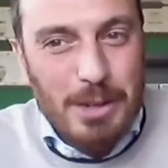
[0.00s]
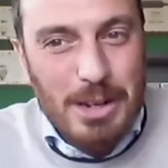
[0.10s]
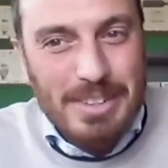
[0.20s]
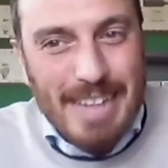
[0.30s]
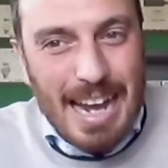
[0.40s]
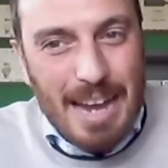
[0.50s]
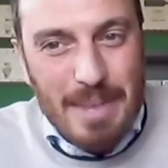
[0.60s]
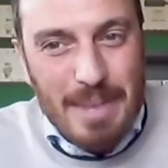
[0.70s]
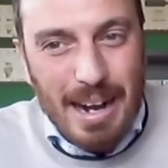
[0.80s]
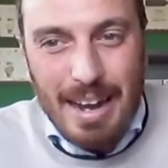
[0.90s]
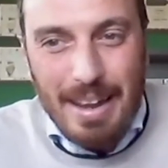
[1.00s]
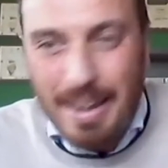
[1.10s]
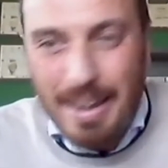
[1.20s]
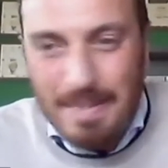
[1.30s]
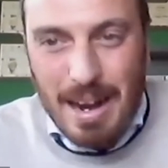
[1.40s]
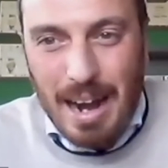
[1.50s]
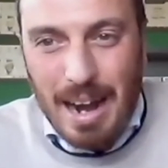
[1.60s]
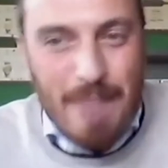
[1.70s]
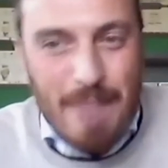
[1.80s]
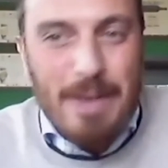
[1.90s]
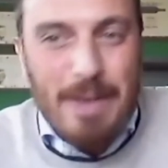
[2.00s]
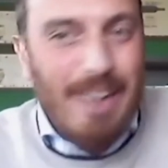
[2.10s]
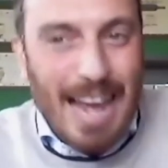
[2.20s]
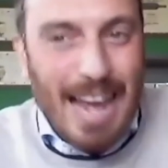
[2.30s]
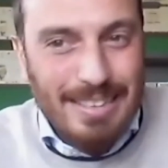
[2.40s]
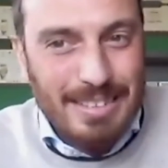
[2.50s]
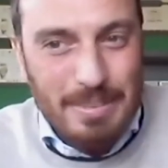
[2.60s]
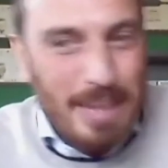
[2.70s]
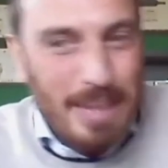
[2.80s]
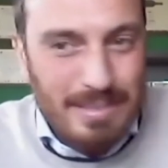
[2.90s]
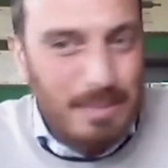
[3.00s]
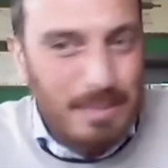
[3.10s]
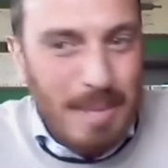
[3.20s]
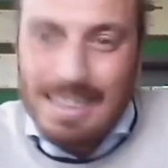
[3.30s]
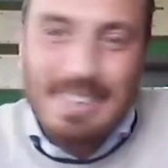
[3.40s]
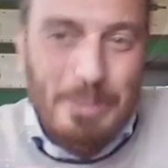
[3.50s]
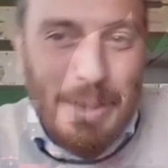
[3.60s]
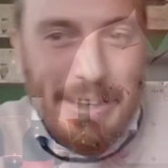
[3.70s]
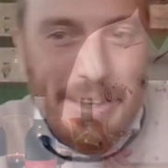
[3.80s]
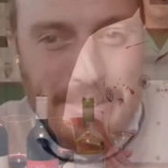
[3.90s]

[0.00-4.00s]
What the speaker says: your time. I'm very glad to make this with you.